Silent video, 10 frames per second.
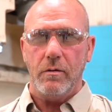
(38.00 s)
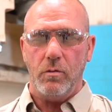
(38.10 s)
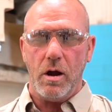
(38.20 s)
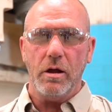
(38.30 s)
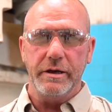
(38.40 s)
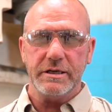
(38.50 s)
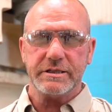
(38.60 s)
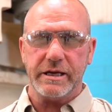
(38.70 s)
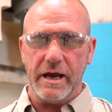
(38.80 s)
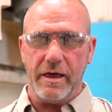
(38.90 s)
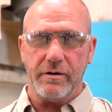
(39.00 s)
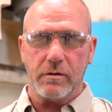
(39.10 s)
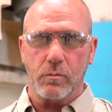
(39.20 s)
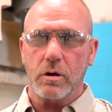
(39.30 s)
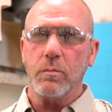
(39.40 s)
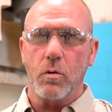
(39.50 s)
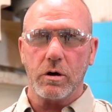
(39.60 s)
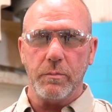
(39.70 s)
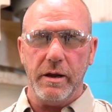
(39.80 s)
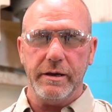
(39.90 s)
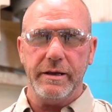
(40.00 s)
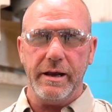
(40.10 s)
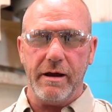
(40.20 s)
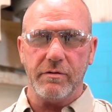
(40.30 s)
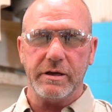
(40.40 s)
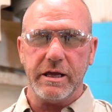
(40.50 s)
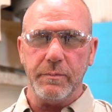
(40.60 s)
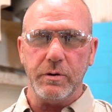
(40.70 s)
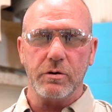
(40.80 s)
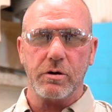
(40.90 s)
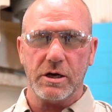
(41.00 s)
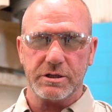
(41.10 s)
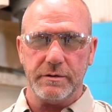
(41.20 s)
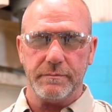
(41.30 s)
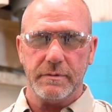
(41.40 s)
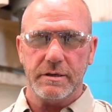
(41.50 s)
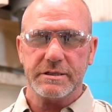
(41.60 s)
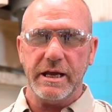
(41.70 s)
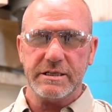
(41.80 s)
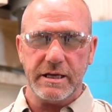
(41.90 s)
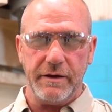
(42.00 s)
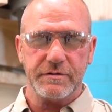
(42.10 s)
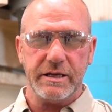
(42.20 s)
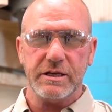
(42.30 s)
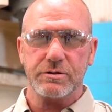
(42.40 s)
We're all in this together. We're more committed than ever to keep you crushing. Stay safe, stay